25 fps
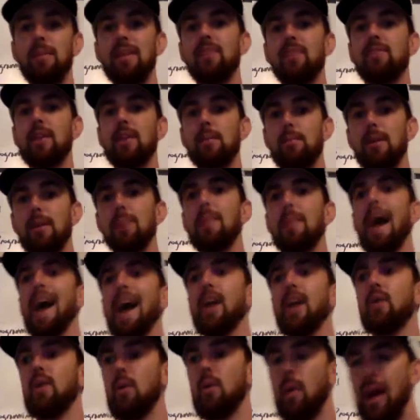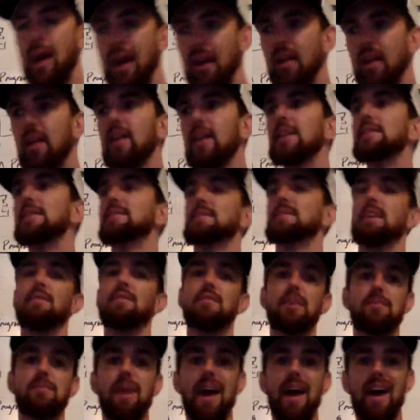CP battery, right?
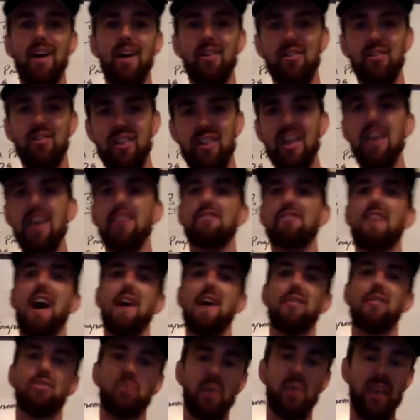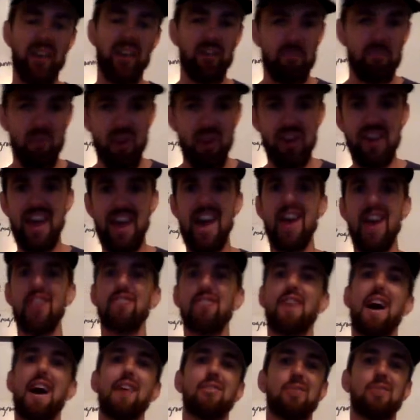70 pounds, 5 swings, put it down,
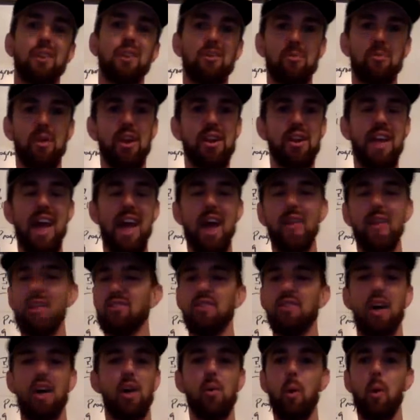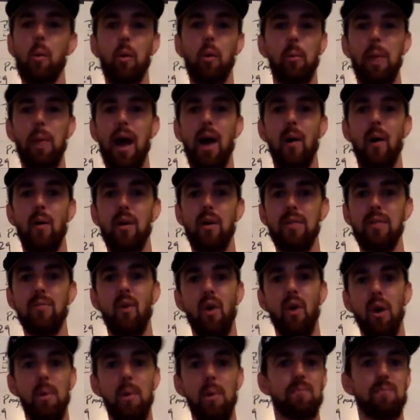5 swings, put it down. That's not aerobic power
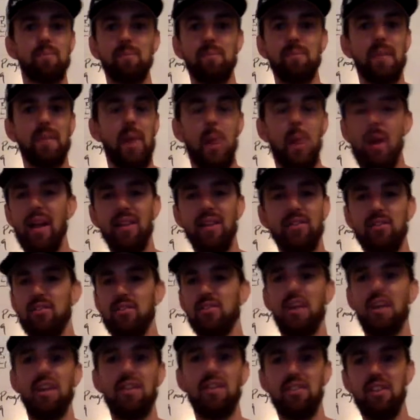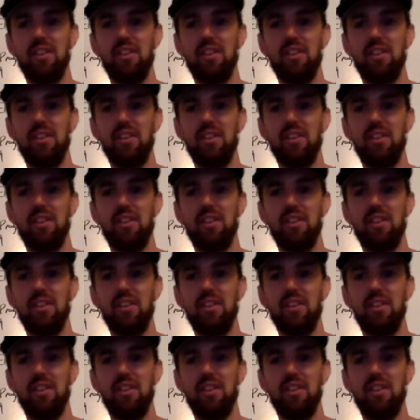anymore. That's stunted,